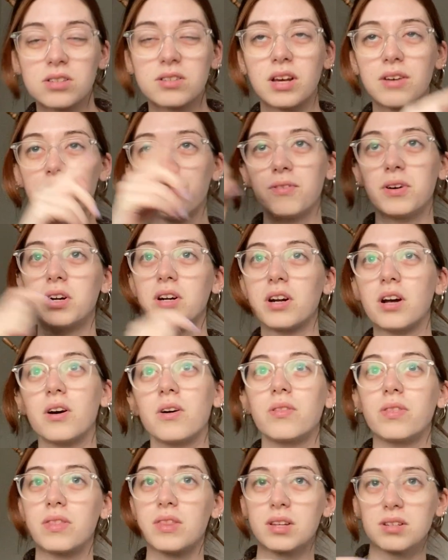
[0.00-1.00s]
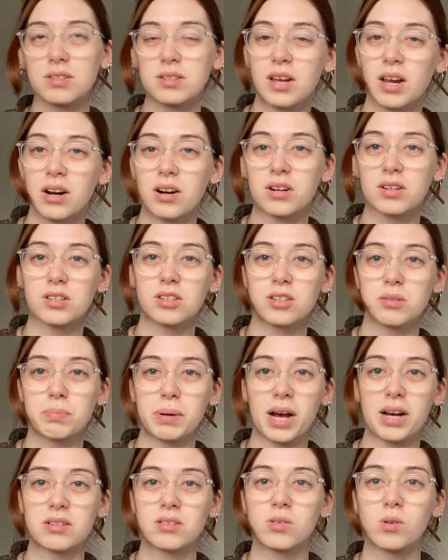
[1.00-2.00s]
like footnote, this character's
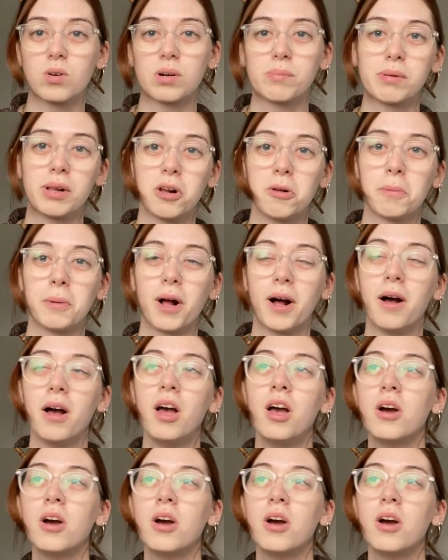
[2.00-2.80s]
backstory, blah, blah, blah,